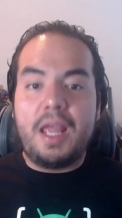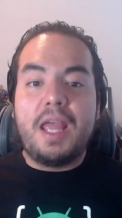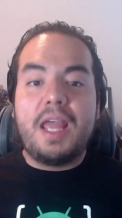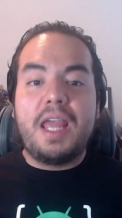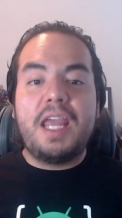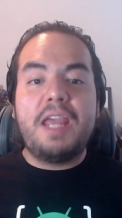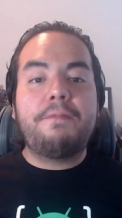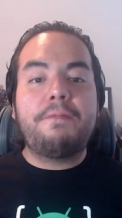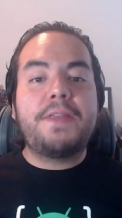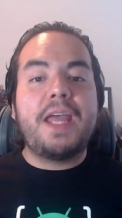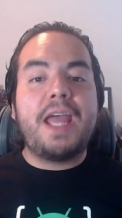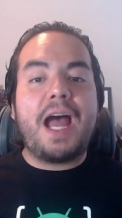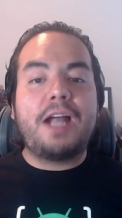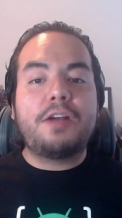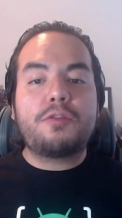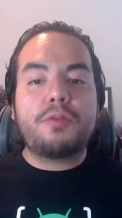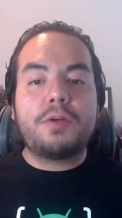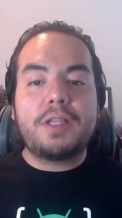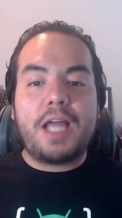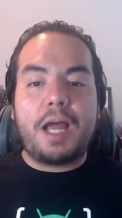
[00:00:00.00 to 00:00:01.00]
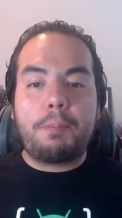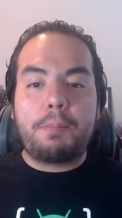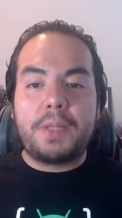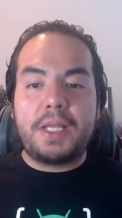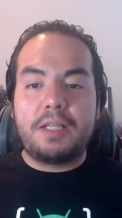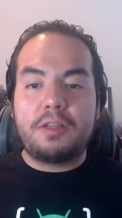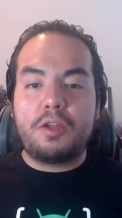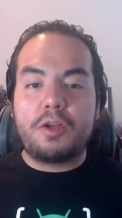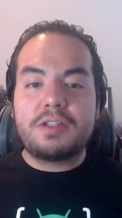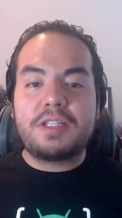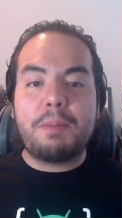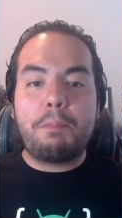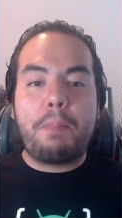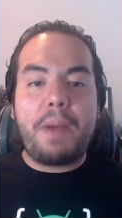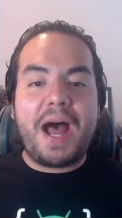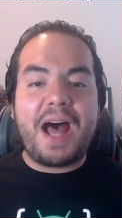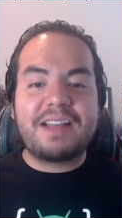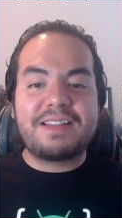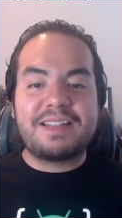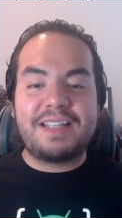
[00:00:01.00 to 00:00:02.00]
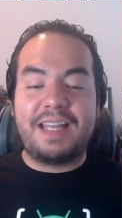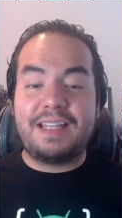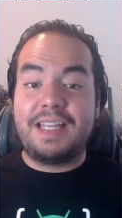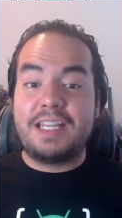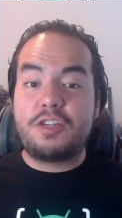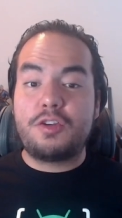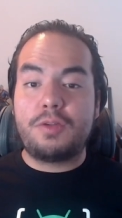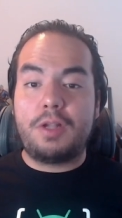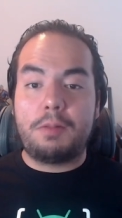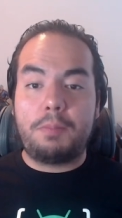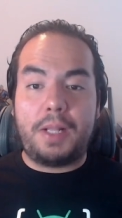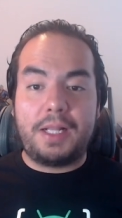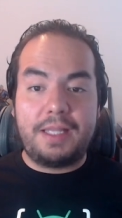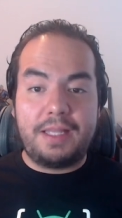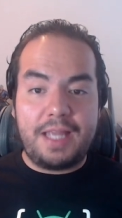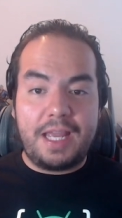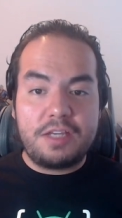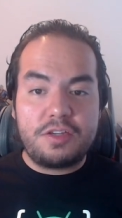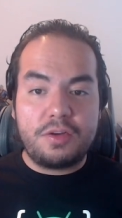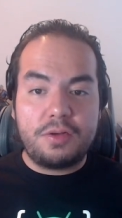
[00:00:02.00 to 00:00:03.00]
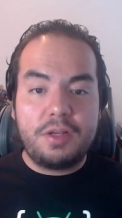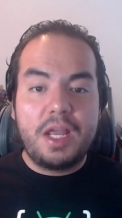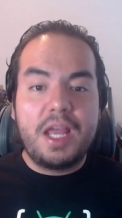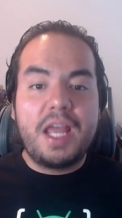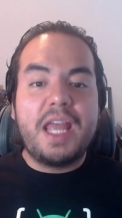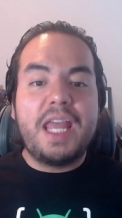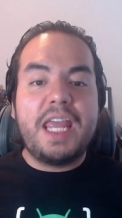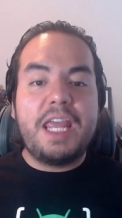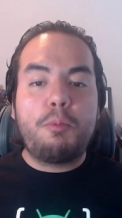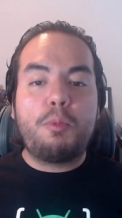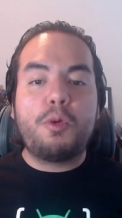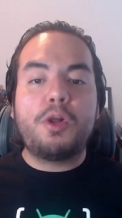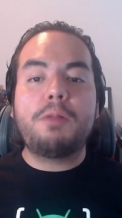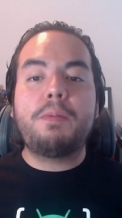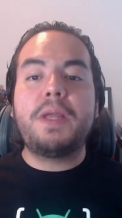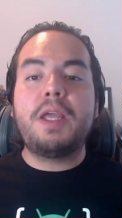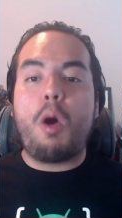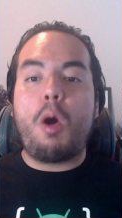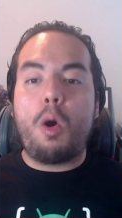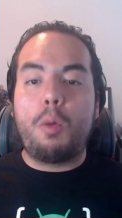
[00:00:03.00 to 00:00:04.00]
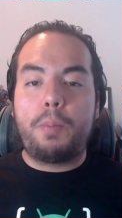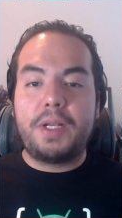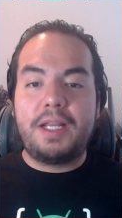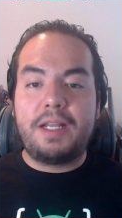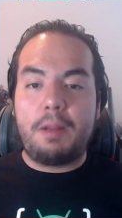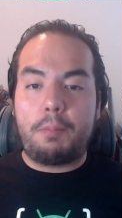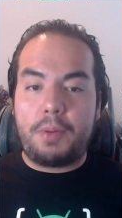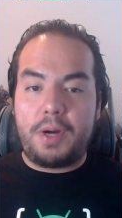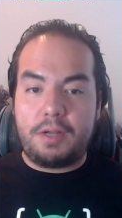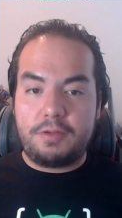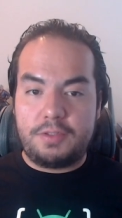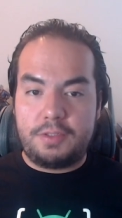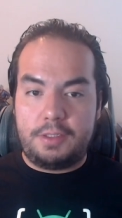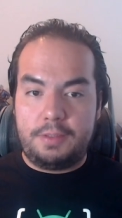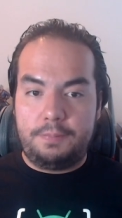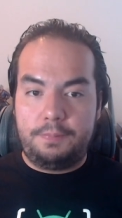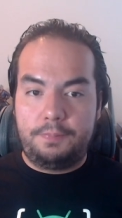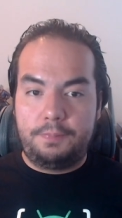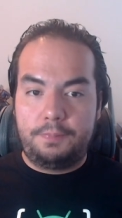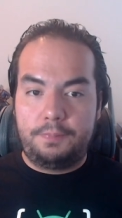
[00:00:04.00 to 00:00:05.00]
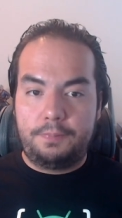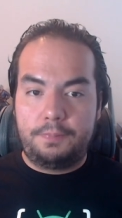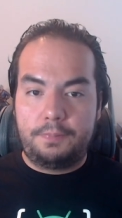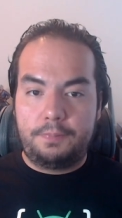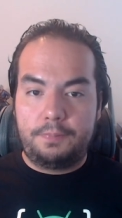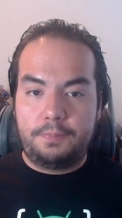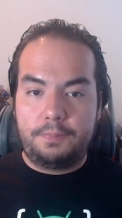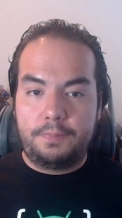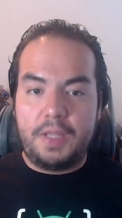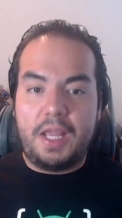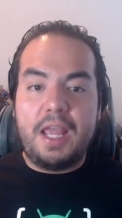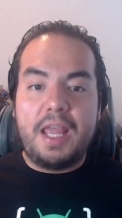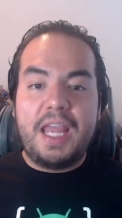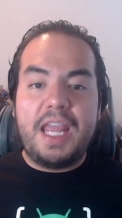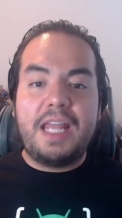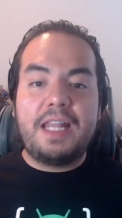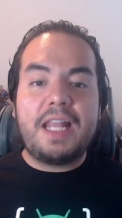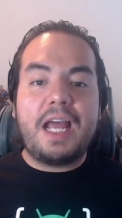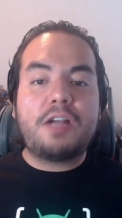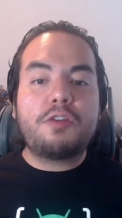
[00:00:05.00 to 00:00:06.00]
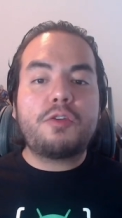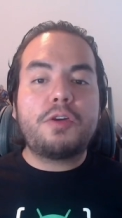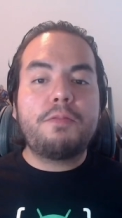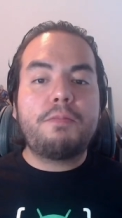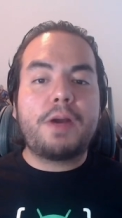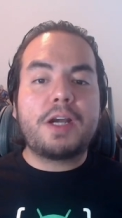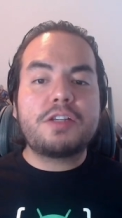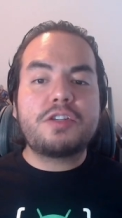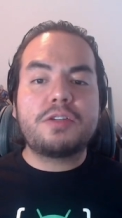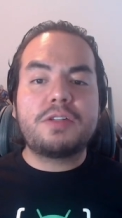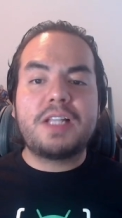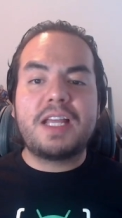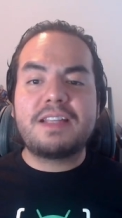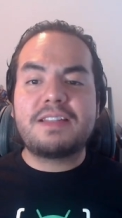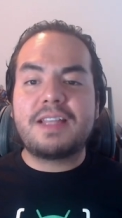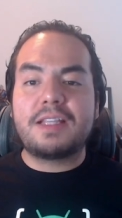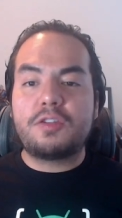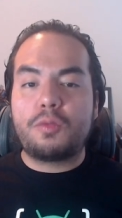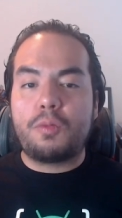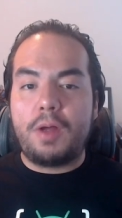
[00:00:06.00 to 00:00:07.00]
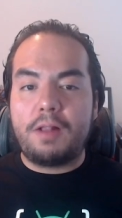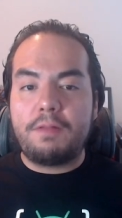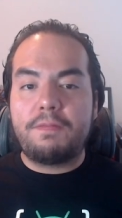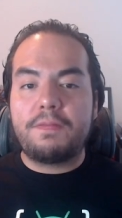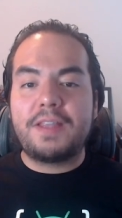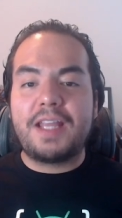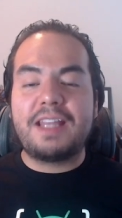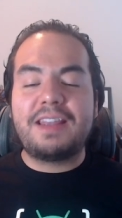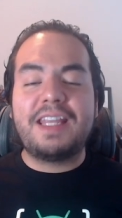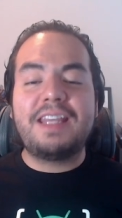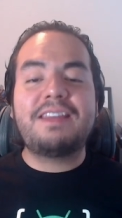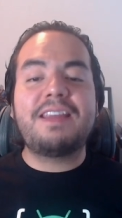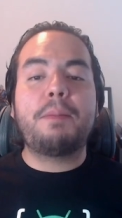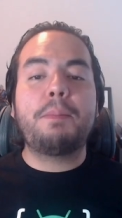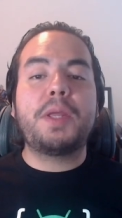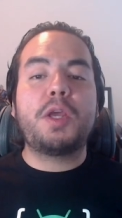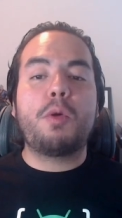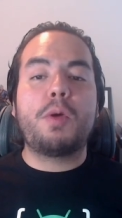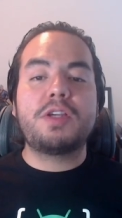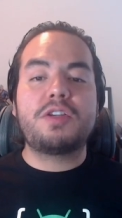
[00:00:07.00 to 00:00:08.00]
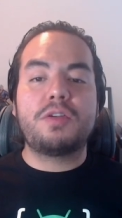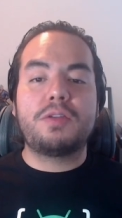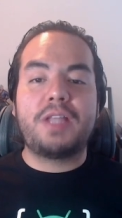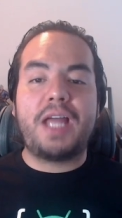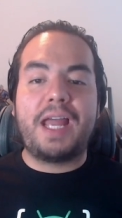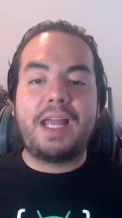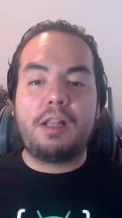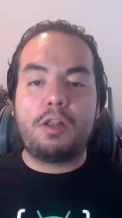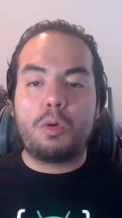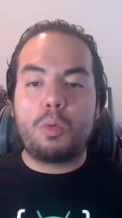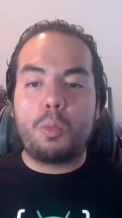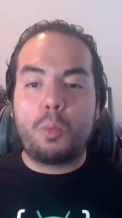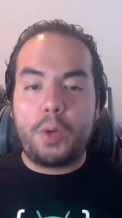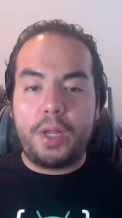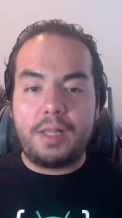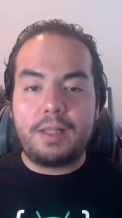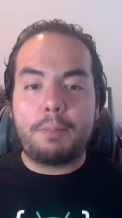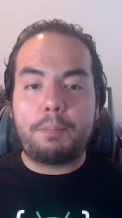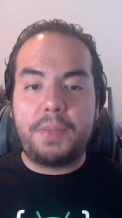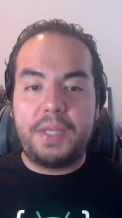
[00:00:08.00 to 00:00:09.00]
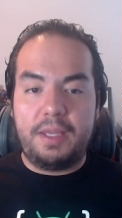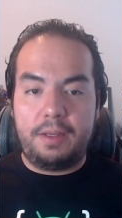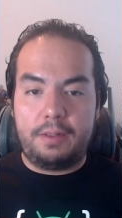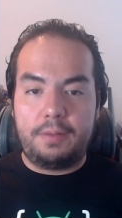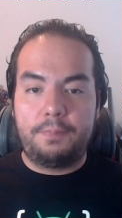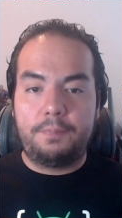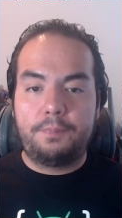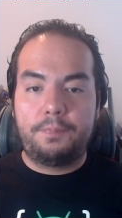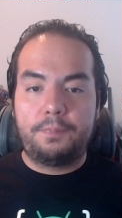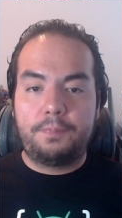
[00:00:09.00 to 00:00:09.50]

If the Android app link doesn't pass the additional validation, it will be open in a browser. In Android version less than 12, the disambiguation dialog will appear.